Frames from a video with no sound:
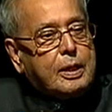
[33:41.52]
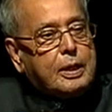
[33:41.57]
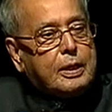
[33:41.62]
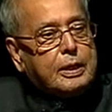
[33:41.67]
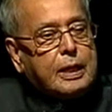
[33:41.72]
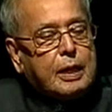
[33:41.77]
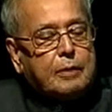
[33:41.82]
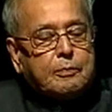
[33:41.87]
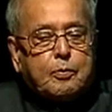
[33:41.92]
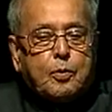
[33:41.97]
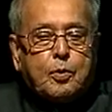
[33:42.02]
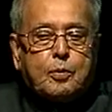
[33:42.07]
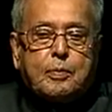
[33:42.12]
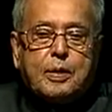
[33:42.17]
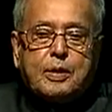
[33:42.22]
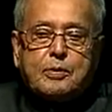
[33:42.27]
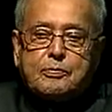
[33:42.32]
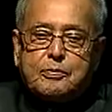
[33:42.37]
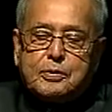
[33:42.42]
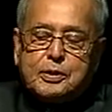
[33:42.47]
Therefore,
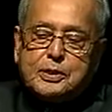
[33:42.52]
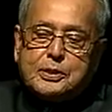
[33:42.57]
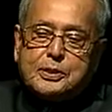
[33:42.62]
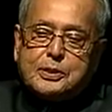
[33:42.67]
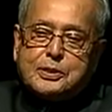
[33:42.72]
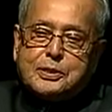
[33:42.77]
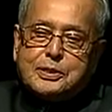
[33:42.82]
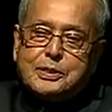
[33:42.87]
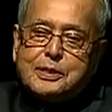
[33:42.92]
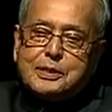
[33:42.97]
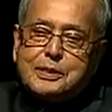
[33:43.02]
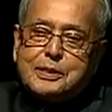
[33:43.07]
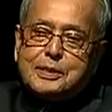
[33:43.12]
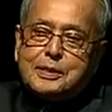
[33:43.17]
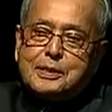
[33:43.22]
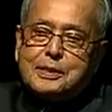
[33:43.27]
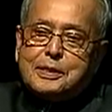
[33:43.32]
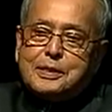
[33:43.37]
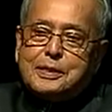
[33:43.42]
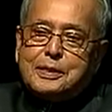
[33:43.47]
my first
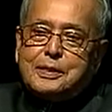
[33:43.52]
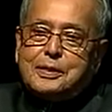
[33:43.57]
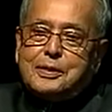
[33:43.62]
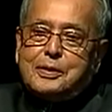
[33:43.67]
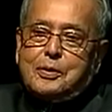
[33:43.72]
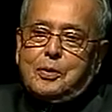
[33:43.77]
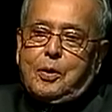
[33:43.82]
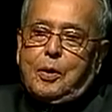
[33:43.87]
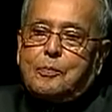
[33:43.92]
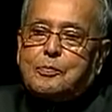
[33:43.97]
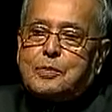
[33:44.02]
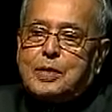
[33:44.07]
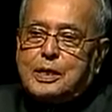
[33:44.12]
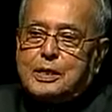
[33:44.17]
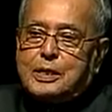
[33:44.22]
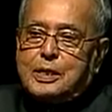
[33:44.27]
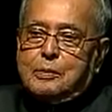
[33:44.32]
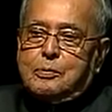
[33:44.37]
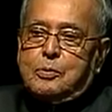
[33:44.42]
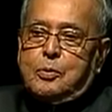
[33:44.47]

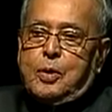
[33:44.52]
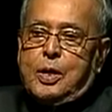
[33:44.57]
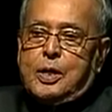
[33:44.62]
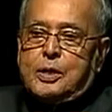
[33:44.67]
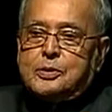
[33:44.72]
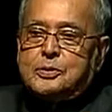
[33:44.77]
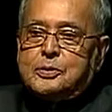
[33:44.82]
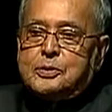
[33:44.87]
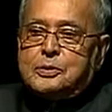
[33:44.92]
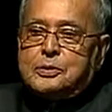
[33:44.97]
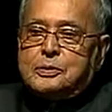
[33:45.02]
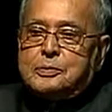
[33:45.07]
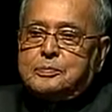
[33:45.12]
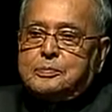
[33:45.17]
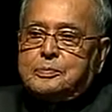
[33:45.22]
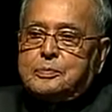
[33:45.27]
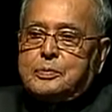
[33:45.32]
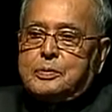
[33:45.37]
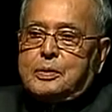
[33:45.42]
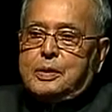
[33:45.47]
objective was,
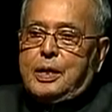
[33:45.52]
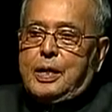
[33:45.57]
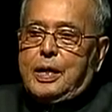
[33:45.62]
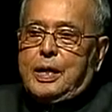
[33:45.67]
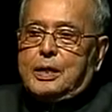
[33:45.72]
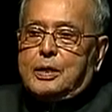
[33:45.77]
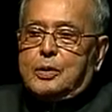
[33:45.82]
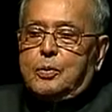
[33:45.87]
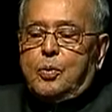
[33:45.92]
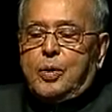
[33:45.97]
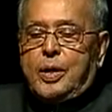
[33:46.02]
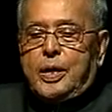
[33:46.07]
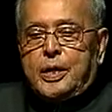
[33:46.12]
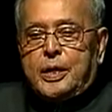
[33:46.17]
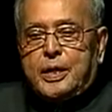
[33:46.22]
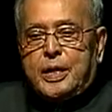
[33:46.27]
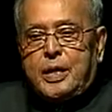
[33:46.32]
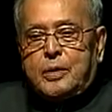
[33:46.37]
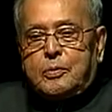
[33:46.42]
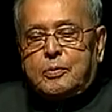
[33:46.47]
and where
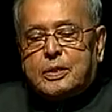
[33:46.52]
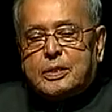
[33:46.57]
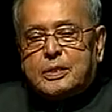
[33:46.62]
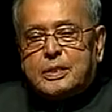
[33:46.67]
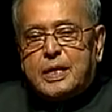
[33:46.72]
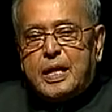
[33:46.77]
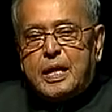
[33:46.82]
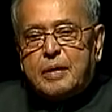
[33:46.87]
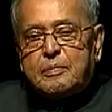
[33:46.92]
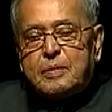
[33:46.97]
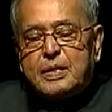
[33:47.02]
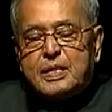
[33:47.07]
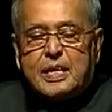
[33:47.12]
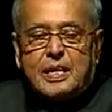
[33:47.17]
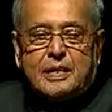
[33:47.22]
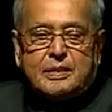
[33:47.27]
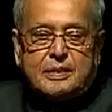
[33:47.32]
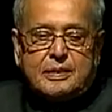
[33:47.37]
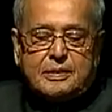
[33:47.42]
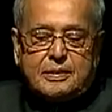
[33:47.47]
I was ably
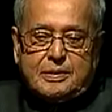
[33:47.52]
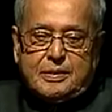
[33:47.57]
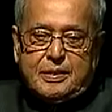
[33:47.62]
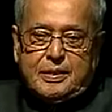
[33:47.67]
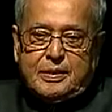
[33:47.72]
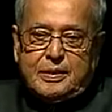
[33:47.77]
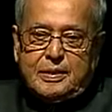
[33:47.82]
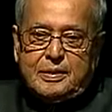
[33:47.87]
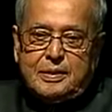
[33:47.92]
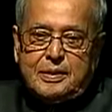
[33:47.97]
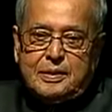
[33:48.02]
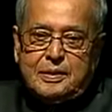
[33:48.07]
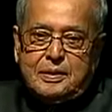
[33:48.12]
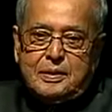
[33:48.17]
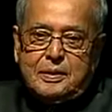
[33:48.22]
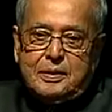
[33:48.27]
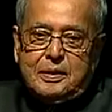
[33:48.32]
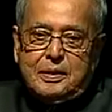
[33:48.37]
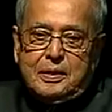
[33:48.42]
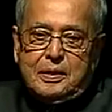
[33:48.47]
assisted
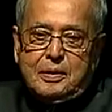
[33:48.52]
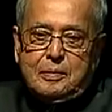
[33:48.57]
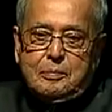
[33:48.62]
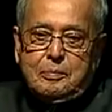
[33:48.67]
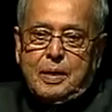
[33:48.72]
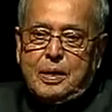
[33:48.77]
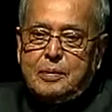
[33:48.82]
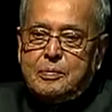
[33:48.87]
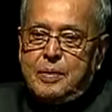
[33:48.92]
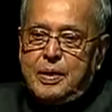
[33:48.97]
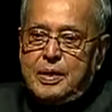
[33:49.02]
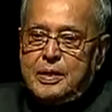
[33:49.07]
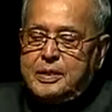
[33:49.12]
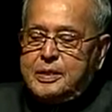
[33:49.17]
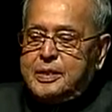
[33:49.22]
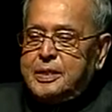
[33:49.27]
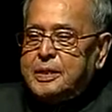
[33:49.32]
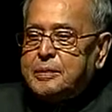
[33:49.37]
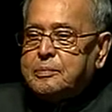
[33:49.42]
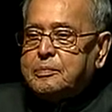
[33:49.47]
by my
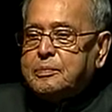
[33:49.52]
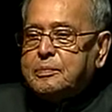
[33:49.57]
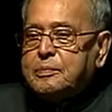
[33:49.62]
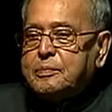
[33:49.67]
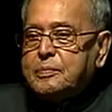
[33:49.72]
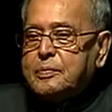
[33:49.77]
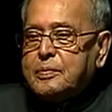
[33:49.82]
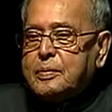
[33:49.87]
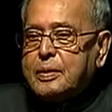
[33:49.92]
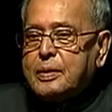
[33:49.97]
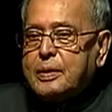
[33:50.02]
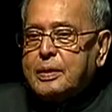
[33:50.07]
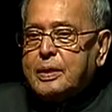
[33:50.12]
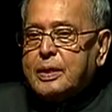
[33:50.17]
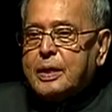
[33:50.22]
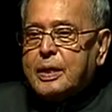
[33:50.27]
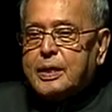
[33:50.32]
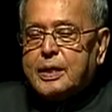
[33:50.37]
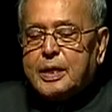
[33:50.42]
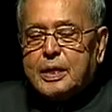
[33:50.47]
team,
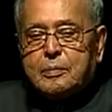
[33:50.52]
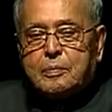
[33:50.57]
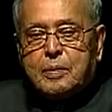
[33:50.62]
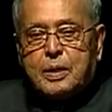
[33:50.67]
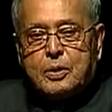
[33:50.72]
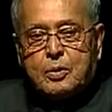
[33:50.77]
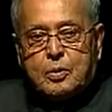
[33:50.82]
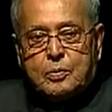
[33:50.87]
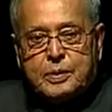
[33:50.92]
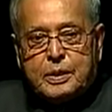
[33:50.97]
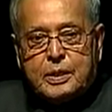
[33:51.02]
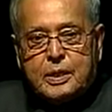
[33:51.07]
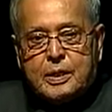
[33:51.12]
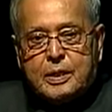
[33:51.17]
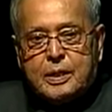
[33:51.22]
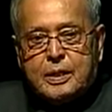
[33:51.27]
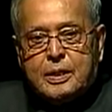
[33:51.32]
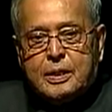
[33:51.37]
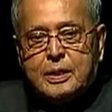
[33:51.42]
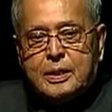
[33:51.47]
headed by Amita,